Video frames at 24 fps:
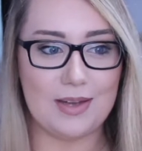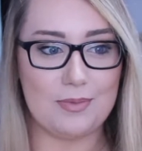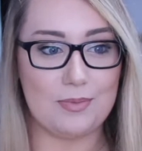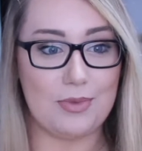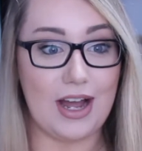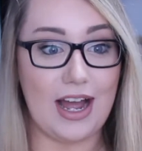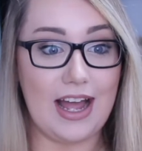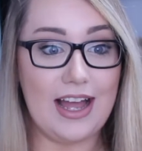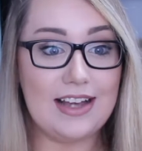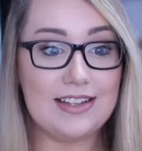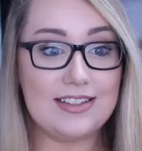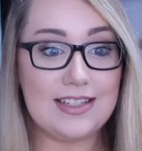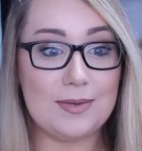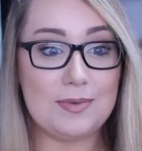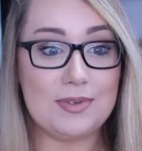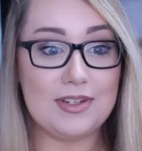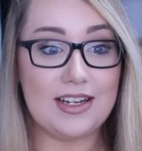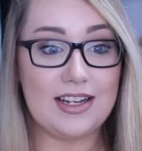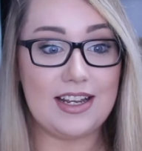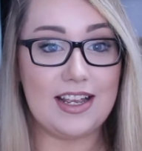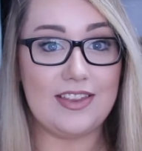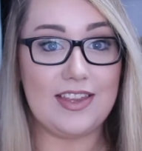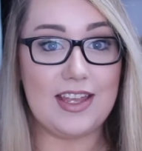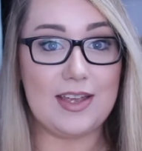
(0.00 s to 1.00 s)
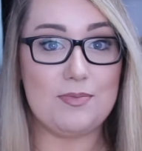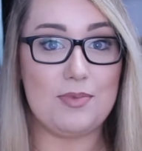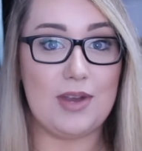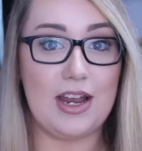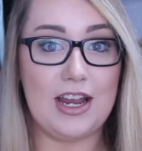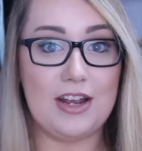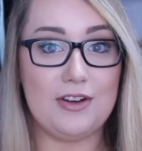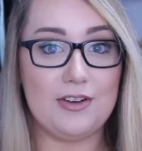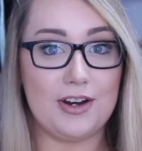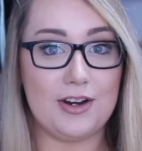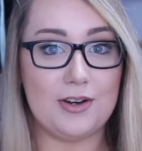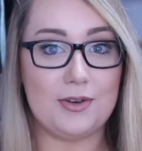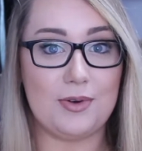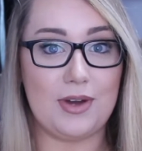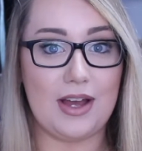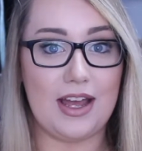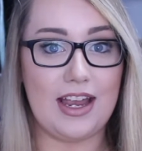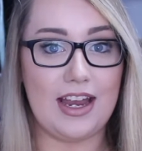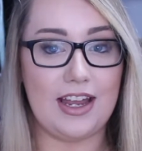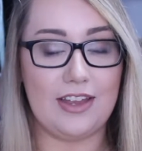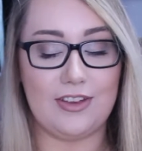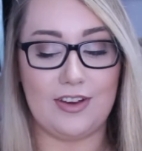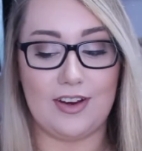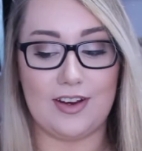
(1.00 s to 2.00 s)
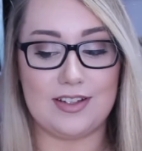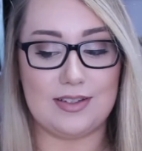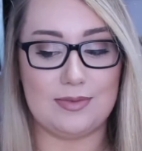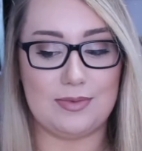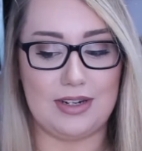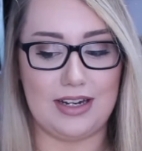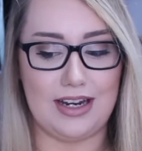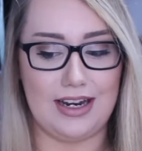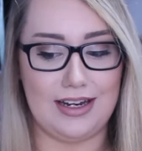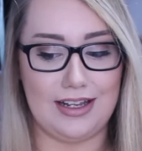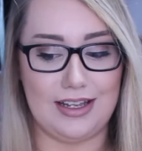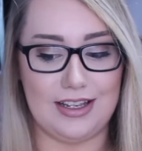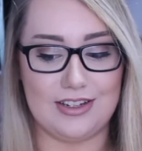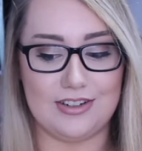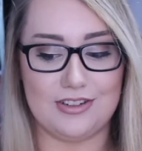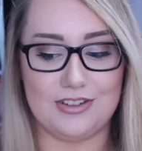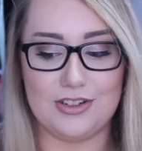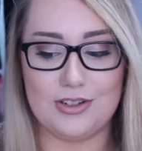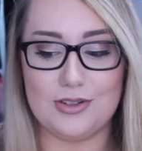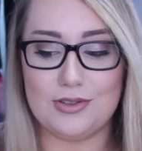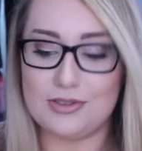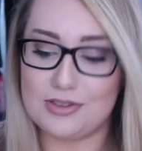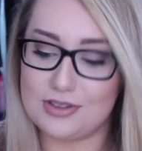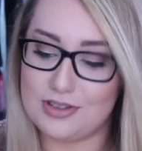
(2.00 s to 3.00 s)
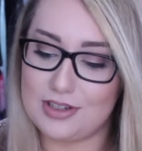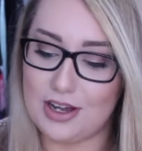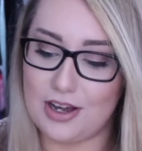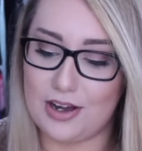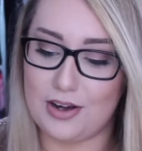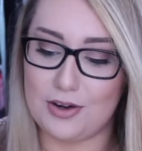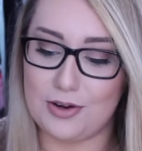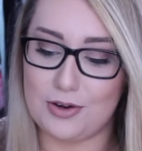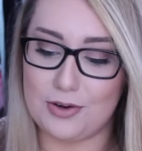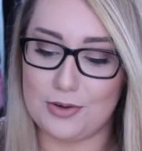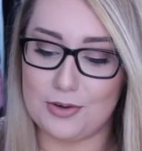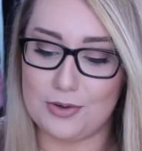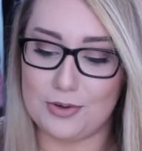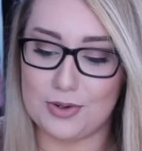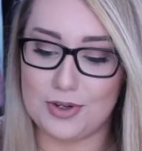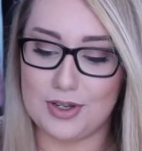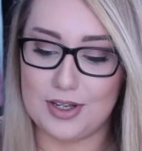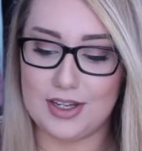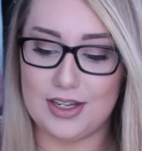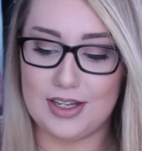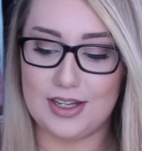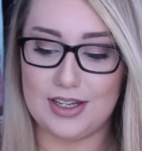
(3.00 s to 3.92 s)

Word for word: But I accepted it and they paid right away and there hasn't been any issues, so